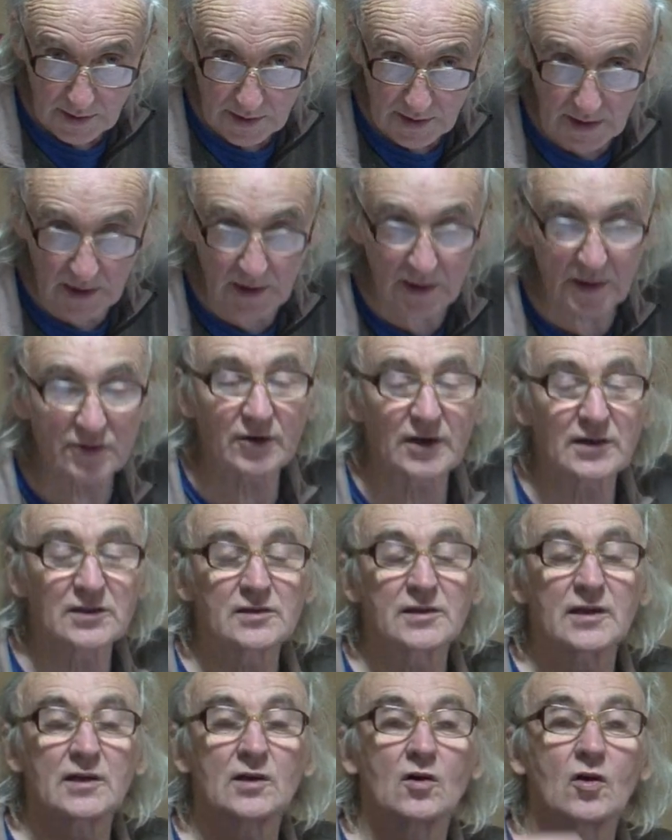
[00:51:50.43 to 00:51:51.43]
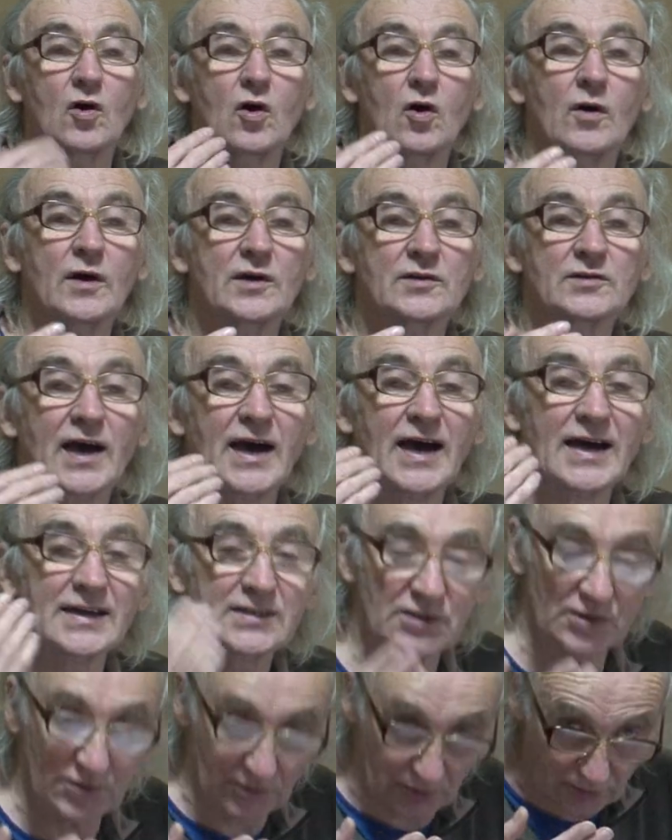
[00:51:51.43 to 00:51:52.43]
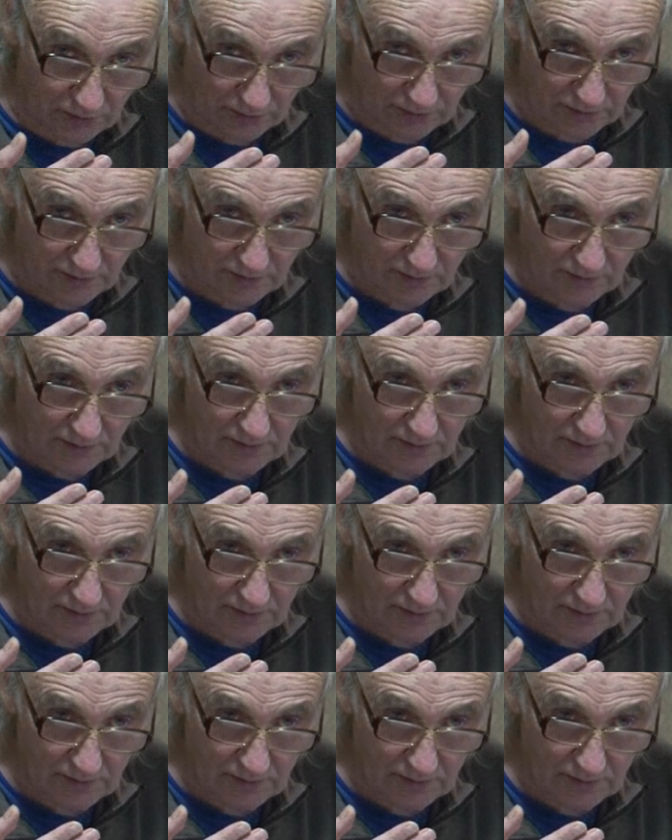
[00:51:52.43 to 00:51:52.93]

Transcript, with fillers: Here translate lo as attitude.